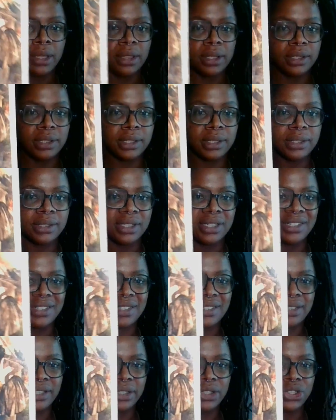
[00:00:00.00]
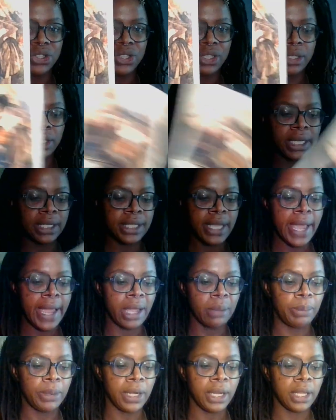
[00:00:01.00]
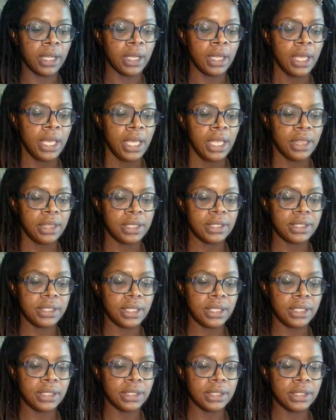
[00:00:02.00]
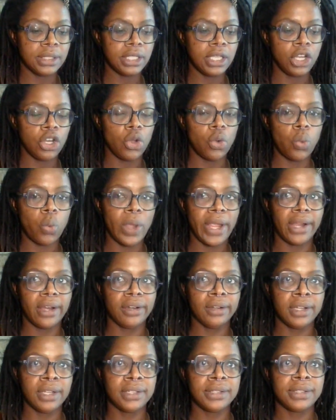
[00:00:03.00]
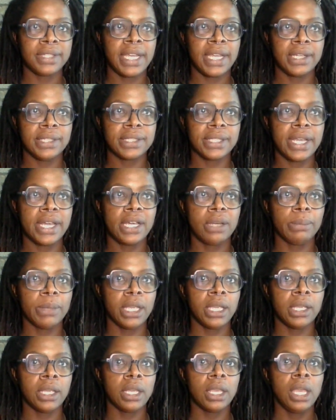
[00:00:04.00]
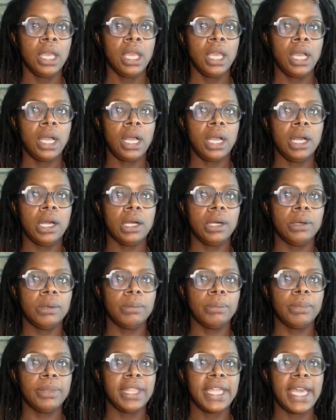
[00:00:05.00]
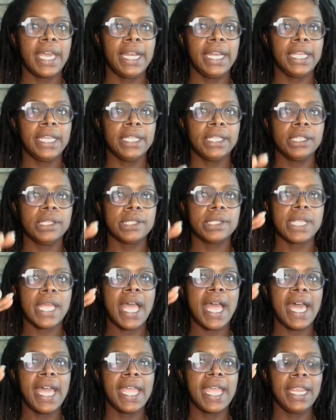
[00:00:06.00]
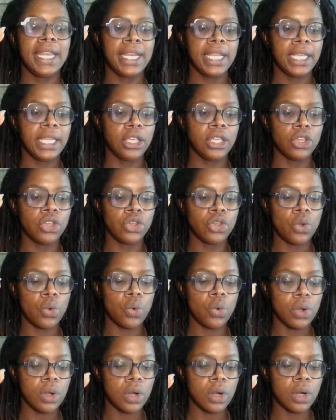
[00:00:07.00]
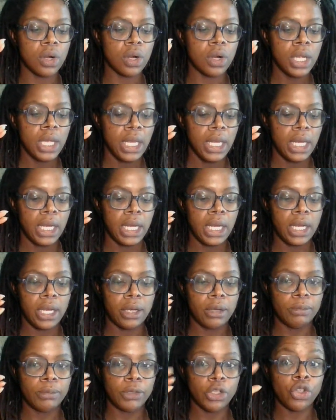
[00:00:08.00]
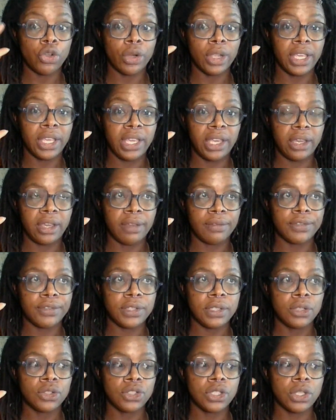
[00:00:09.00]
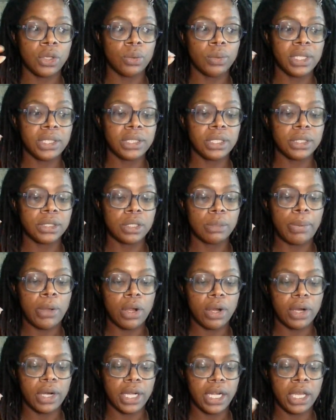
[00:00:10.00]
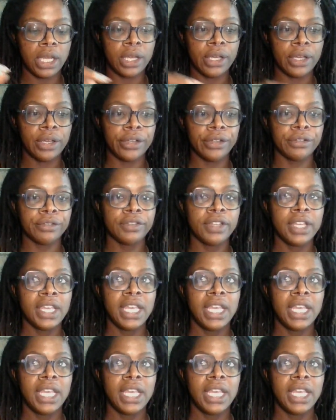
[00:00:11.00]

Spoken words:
This is an ascension that is happening. This is an awareness that is coming, that is heightening your gifts. So this is a part of